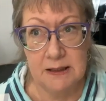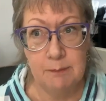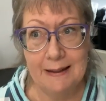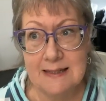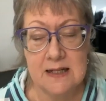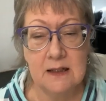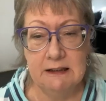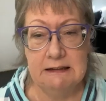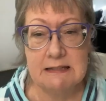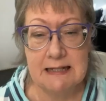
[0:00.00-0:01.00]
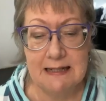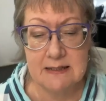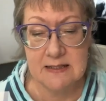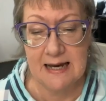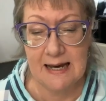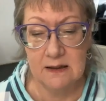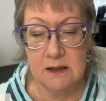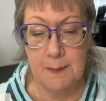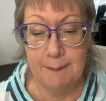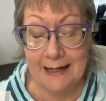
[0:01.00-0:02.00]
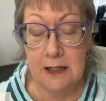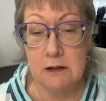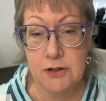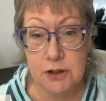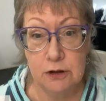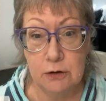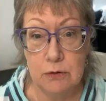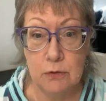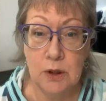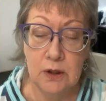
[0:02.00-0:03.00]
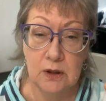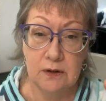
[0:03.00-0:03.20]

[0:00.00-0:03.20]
but basically it says that compared to